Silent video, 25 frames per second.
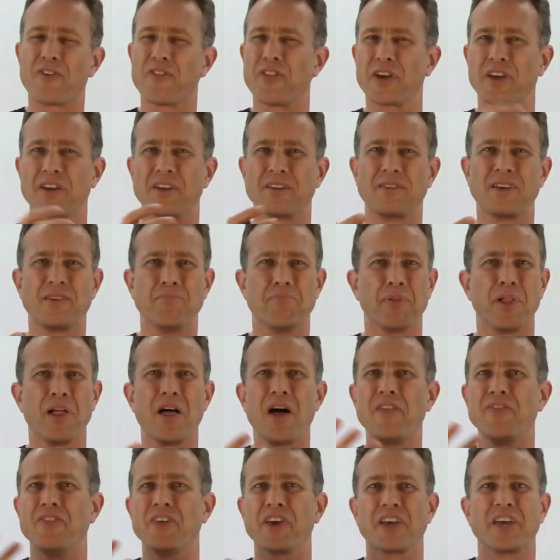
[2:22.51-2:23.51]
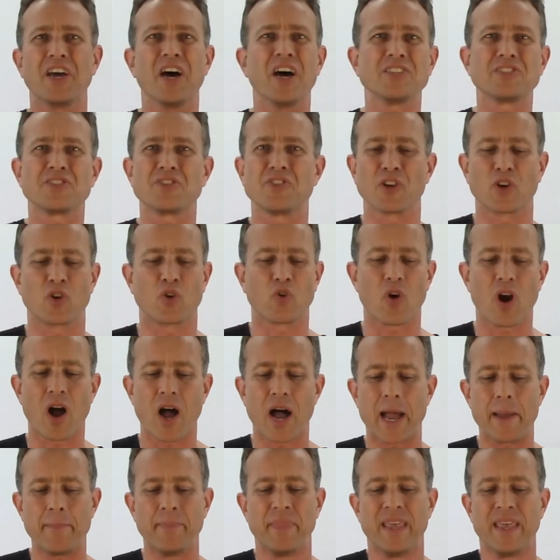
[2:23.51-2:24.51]
the blood, the guts, the
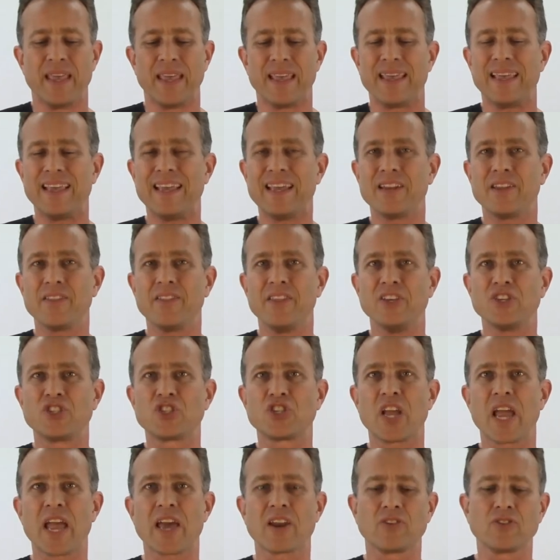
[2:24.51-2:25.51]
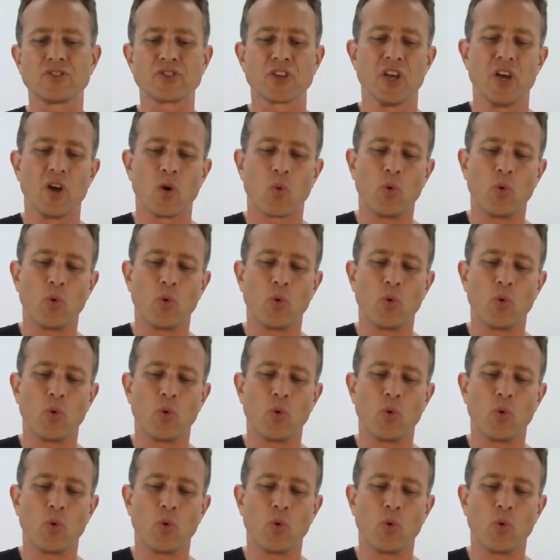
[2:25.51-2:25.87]
grime into these channels,